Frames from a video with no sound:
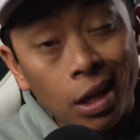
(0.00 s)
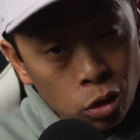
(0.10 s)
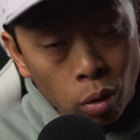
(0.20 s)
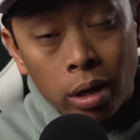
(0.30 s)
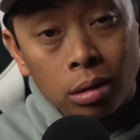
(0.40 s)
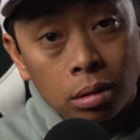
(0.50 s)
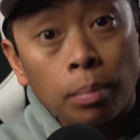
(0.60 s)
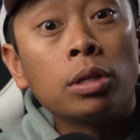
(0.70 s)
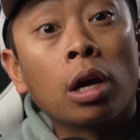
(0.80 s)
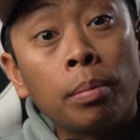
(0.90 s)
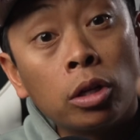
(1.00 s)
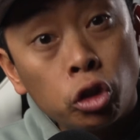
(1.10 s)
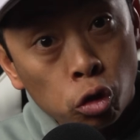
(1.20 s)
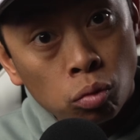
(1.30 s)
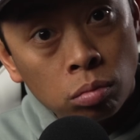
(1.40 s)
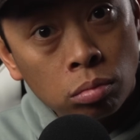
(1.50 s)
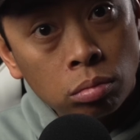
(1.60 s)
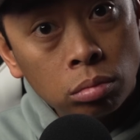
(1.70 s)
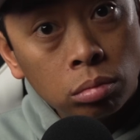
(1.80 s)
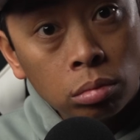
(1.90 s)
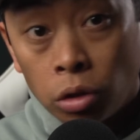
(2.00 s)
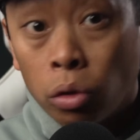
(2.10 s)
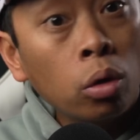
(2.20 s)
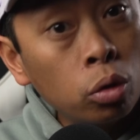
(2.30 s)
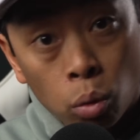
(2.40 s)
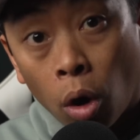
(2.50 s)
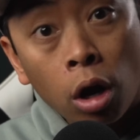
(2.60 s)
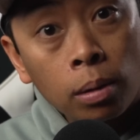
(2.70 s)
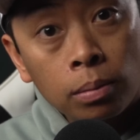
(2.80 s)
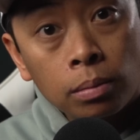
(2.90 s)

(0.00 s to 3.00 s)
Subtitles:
That's right, I'm talking about you. You know who you are.